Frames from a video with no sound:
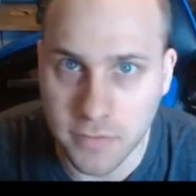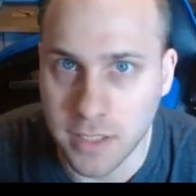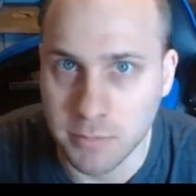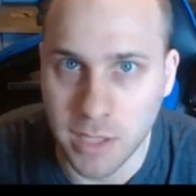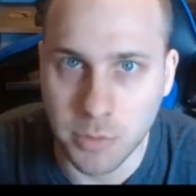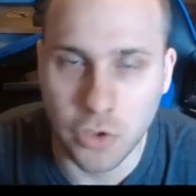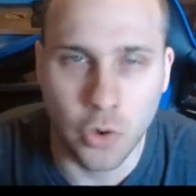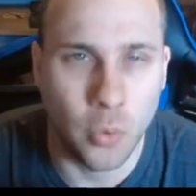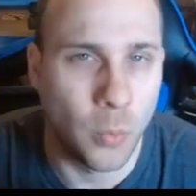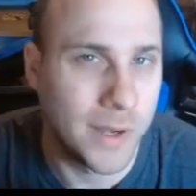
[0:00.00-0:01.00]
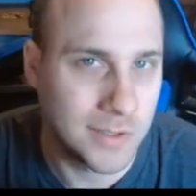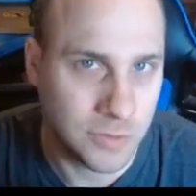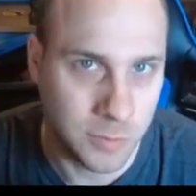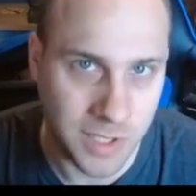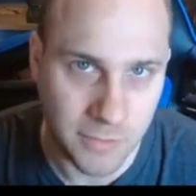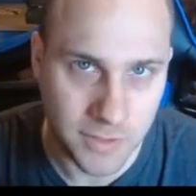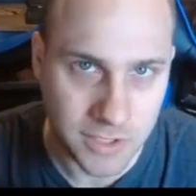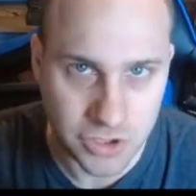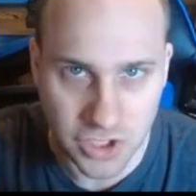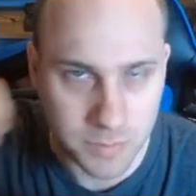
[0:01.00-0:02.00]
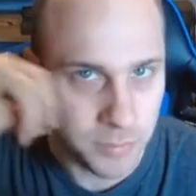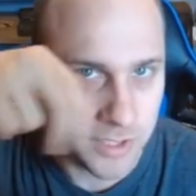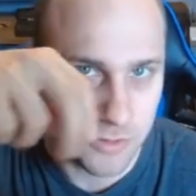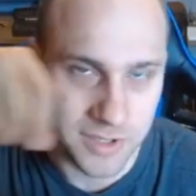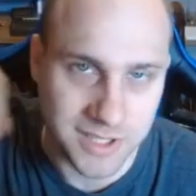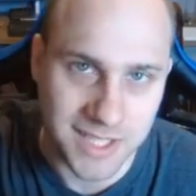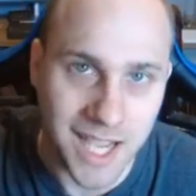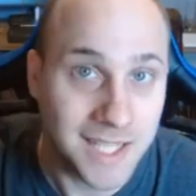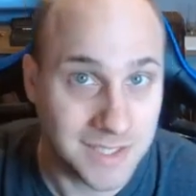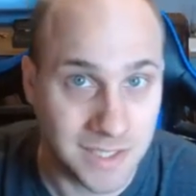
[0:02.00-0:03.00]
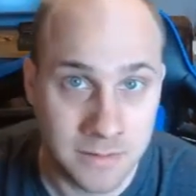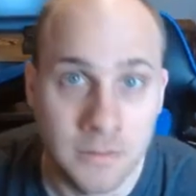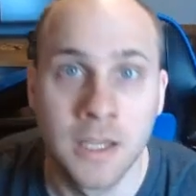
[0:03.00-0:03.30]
Like maybe you don't want too many of these. Just sprinkle these guys in.